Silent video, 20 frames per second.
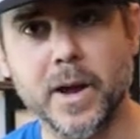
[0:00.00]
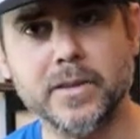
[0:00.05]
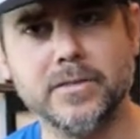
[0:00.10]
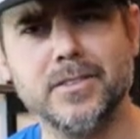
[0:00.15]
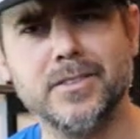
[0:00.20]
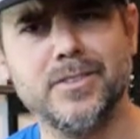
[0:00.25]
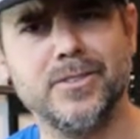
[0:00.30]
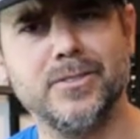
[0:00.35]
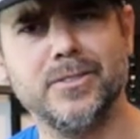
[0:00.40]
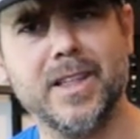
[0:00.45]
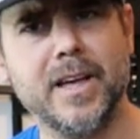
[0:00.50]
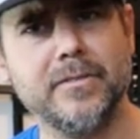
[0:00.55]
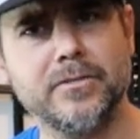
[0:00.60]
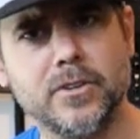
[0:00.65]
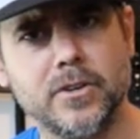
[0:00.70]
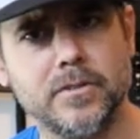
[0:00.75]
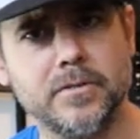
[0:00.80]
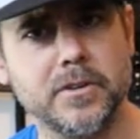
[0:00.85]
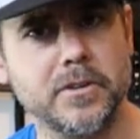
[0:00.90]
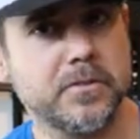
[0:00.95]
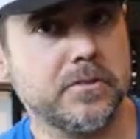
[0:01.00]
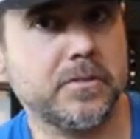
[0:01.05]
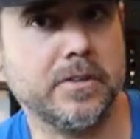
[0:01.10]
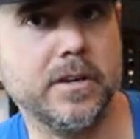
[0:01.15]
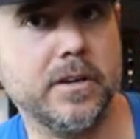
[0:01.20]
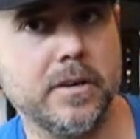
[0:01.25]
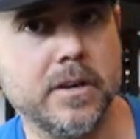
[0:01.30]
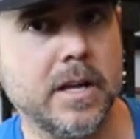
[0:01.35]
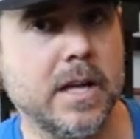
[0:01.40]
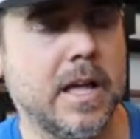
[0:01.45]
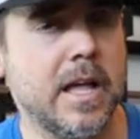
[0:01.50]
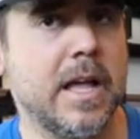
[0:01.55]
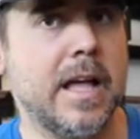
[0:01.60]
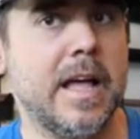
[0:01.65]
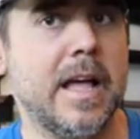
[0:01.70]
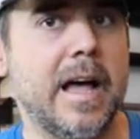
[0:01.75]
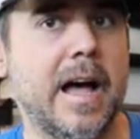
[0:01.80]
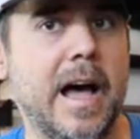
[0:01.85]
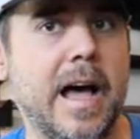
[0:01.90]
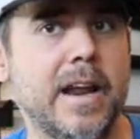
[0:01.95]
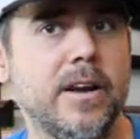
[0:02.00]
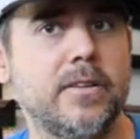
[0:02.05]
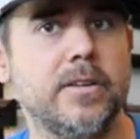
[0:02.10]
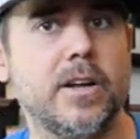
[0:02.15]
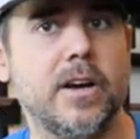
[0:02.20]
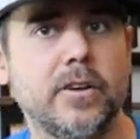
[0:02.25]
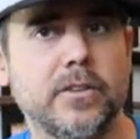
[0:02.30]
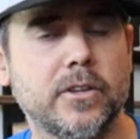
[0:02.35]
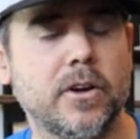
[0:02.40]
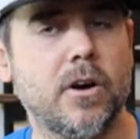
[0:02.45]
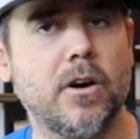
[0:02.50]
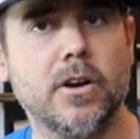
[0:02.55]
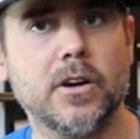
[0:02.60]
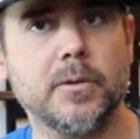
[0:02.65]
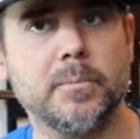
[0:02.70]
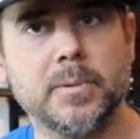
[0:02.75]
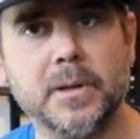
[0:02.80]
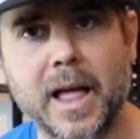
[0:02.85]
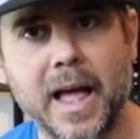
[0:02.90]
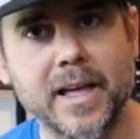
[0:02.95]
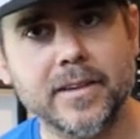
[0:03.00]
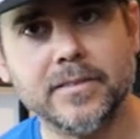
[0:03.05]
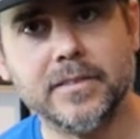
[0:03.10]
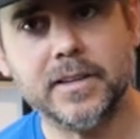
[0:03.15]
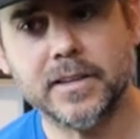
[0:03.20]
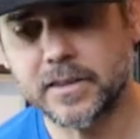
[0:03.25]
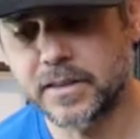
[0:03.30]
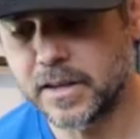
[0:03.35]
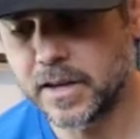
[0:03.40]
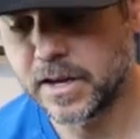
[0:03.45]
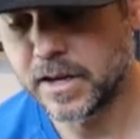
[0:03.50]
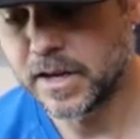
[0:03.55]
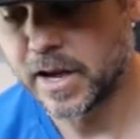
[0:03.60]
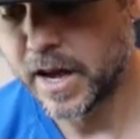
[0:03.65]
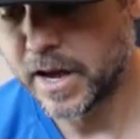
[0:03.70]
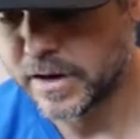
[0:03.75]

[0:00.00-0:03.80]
residue left over. So I don't know, the harder plastic thing,